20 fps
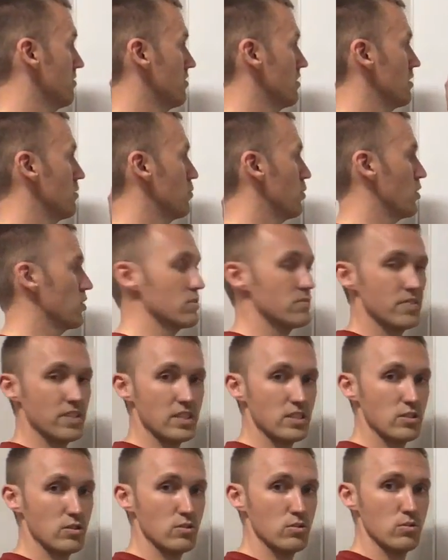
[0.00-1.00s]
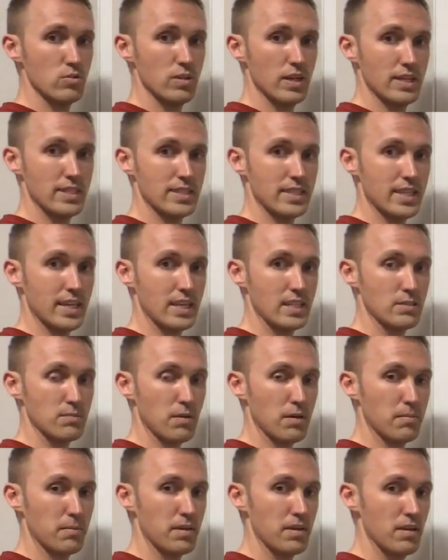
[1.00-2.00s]
v1 or v2, as the case
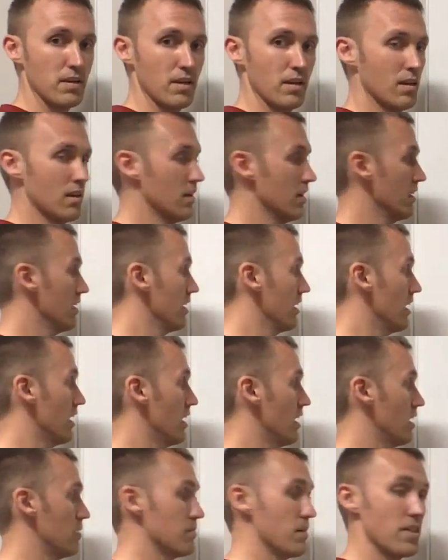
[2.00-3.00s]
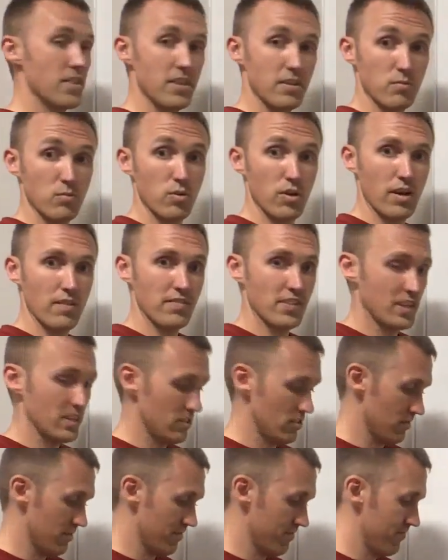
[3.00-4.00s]
may be, and then we'll have the
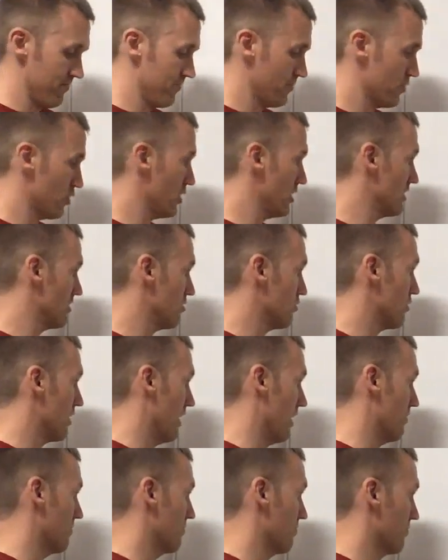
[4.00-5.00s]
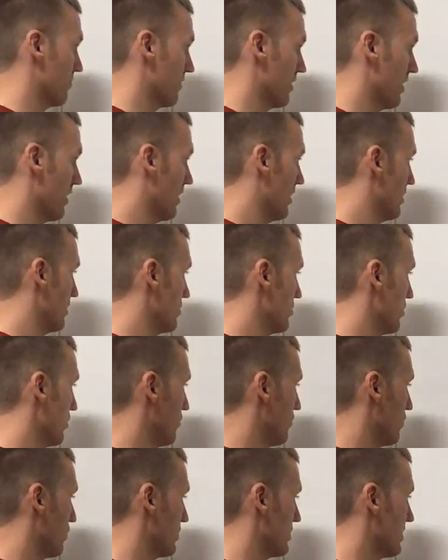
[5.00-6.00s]
answer. So let's do that. So
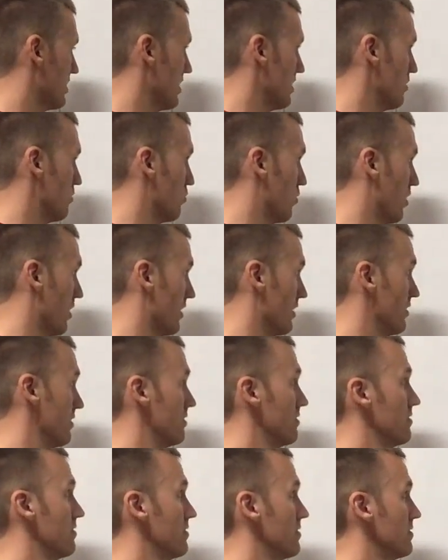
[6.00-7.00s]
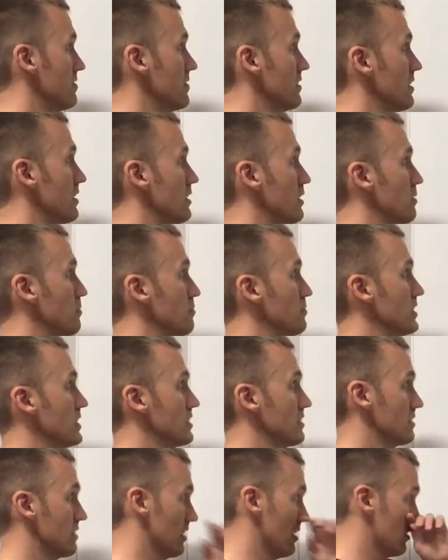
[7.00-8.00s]
for t1,
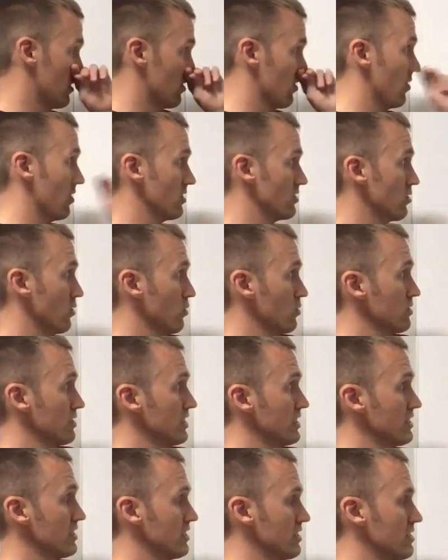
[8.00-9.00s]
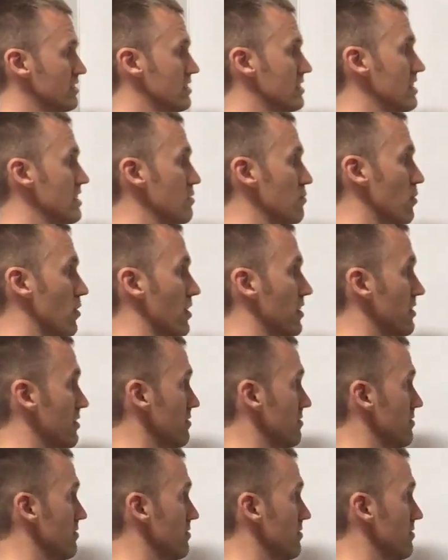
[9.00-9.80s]
let's see, so our total distance d1